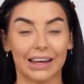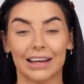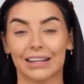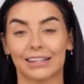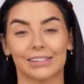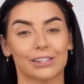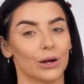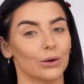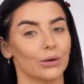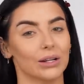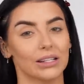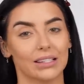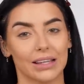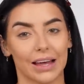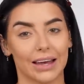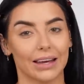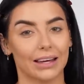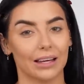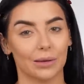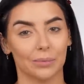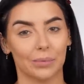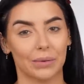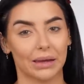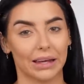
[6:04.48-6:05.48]
It's only
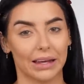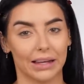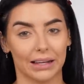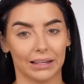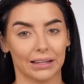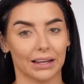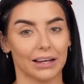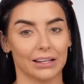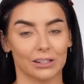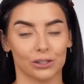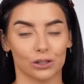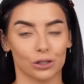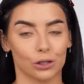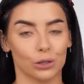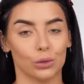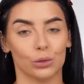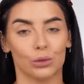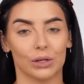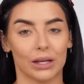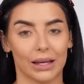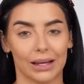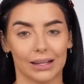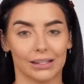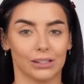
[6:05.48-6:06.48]
taken me like 2
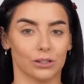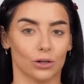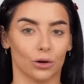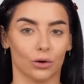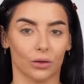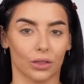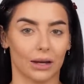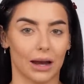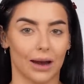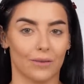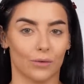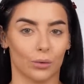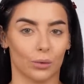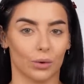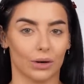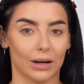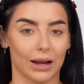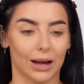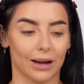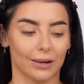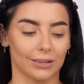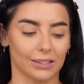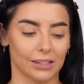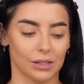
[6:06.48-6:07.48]
years longer than everyone
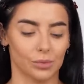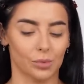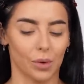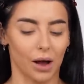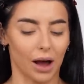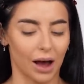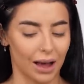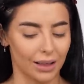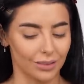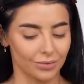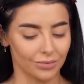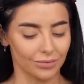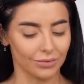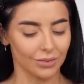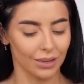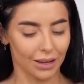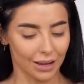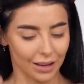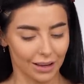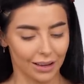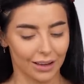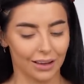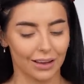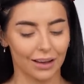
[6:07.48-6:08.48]
else, but
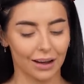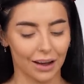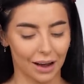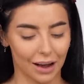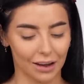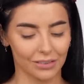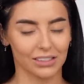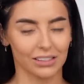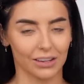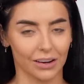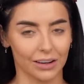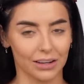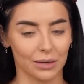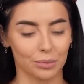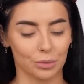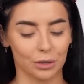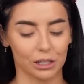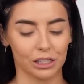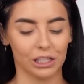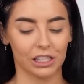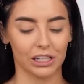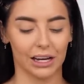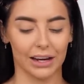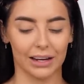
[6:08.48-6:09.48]
I've started
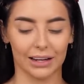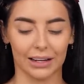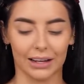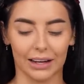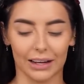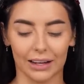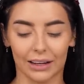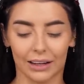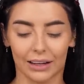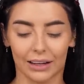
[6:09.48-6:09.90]
appreciating it.